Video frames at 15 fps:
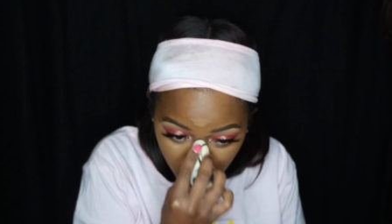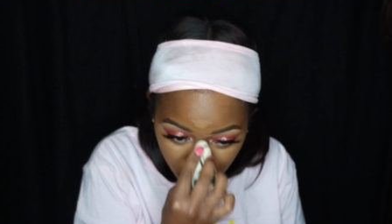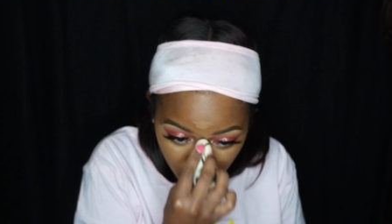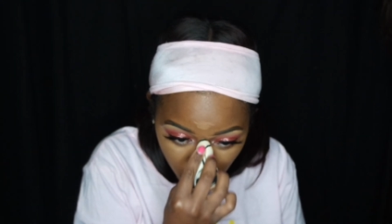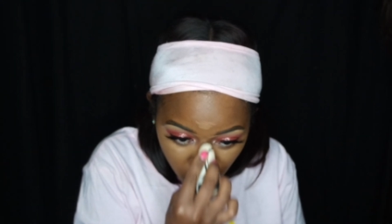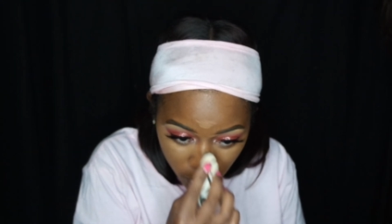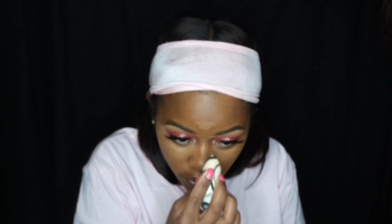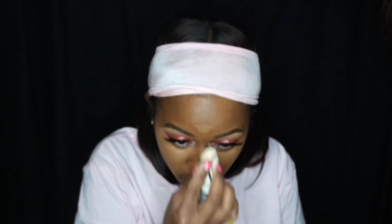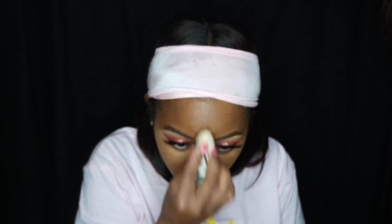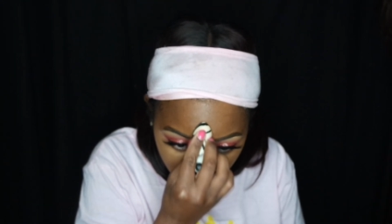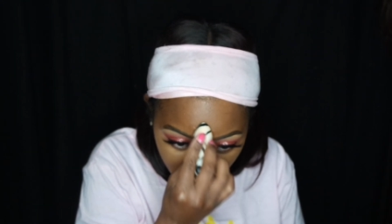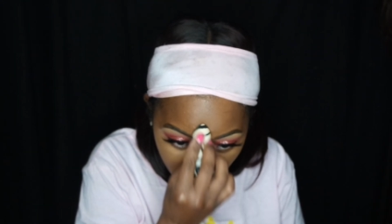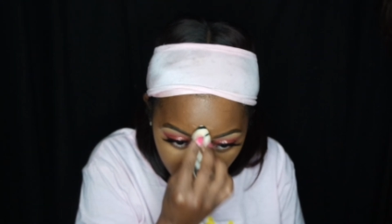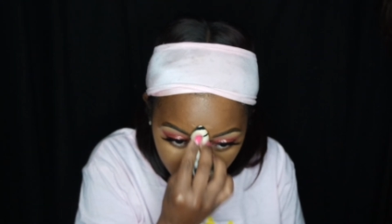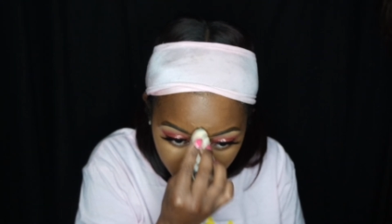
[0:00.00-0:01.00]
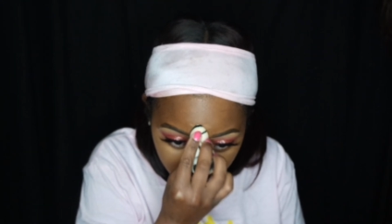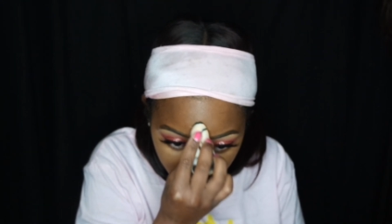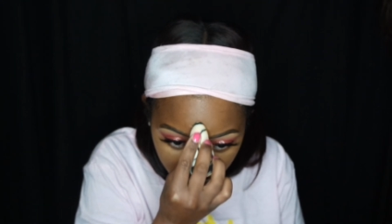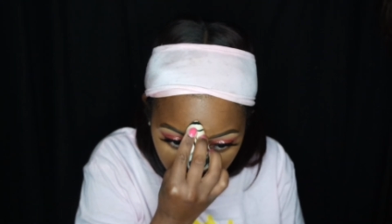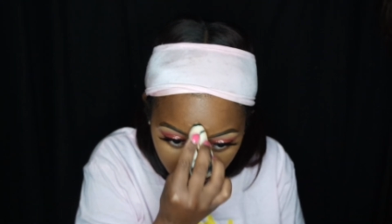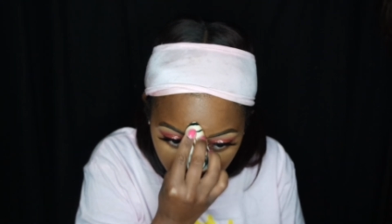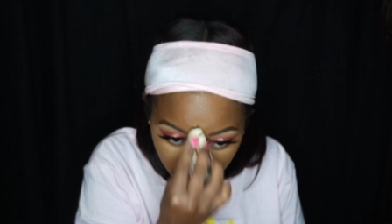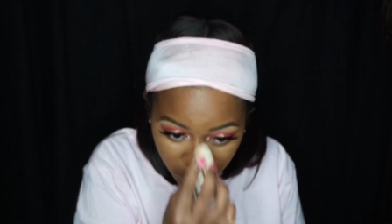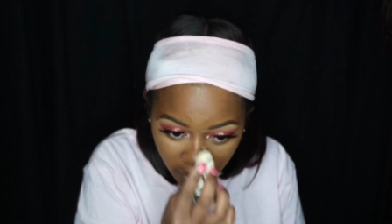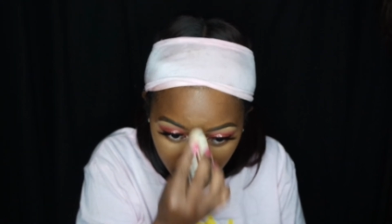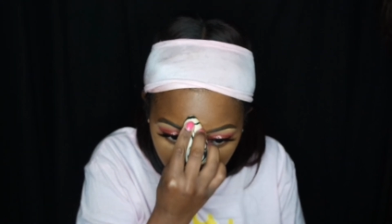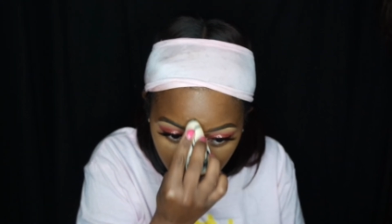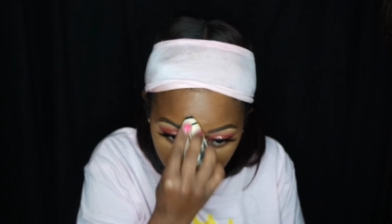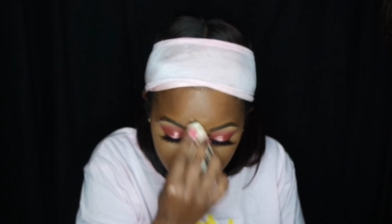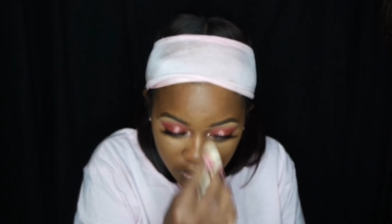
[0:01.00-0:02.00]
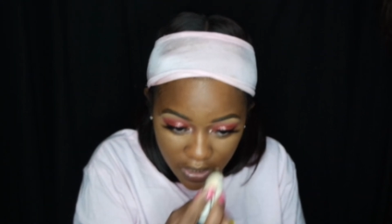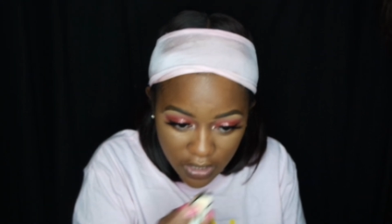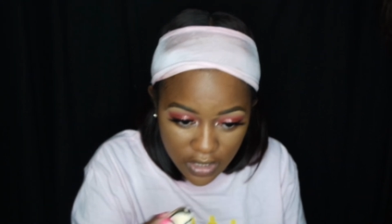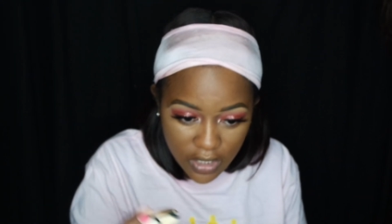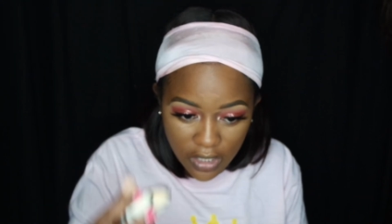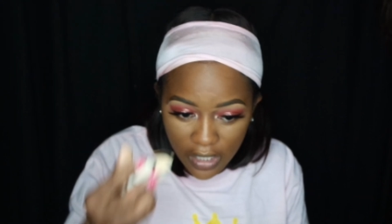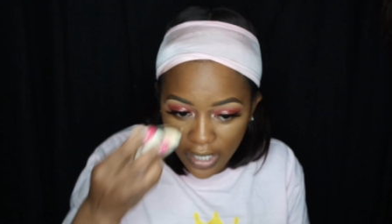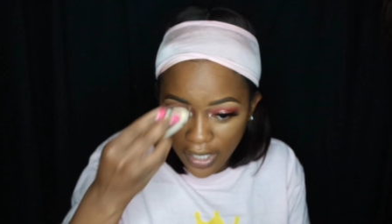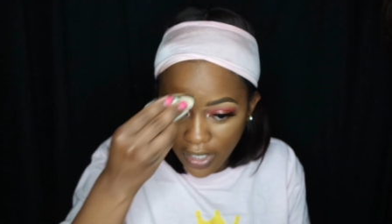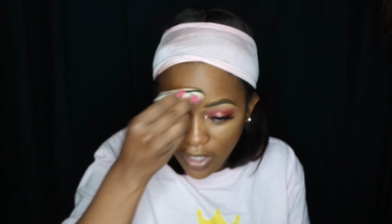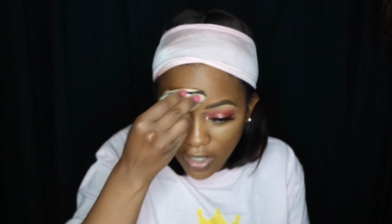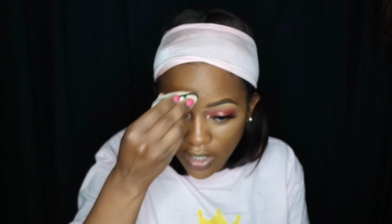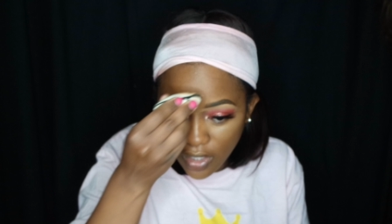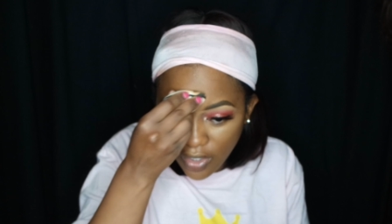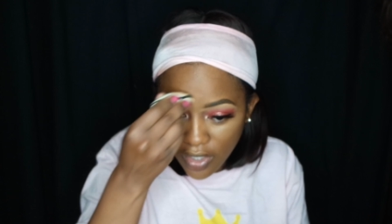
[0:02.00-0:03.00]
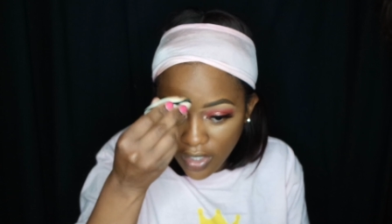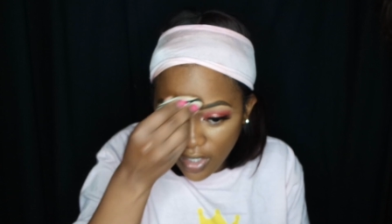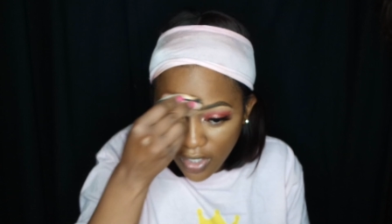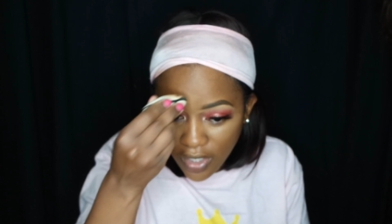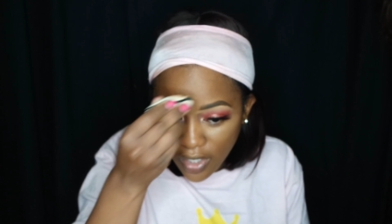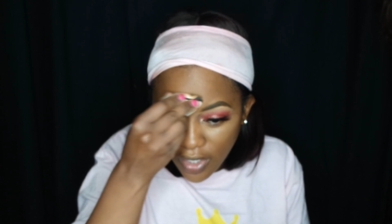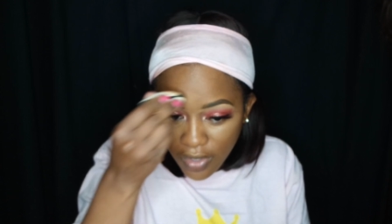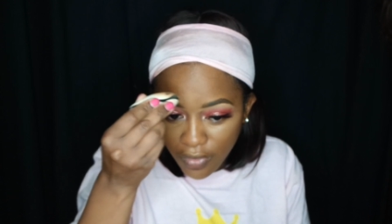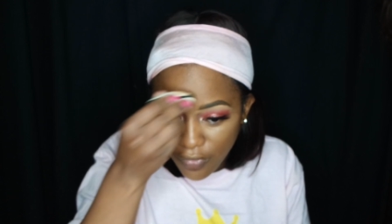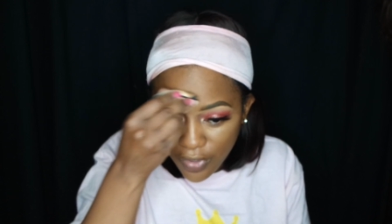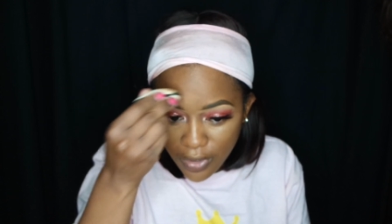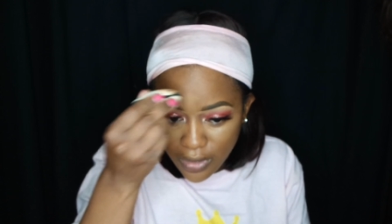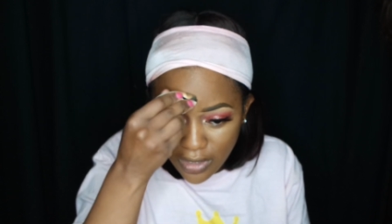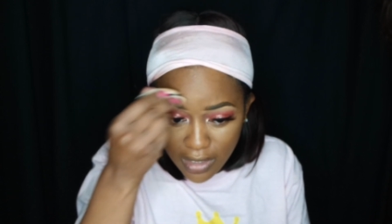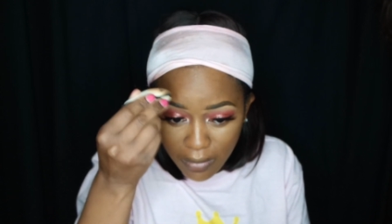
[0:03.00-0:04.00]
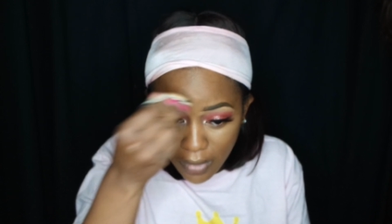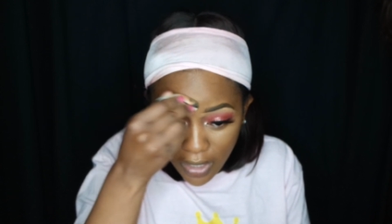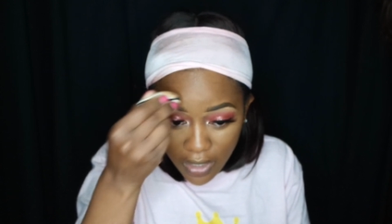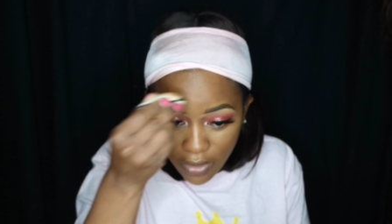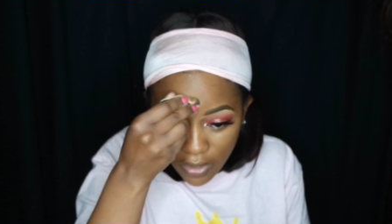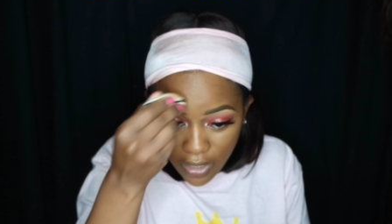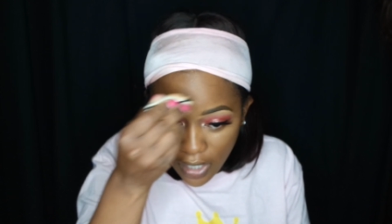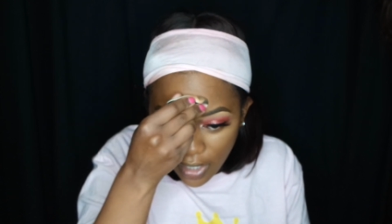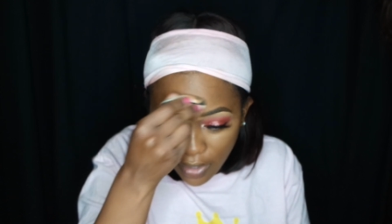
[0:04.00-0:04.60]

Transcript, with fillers: all you want out of it, or you're not using it to like feel some other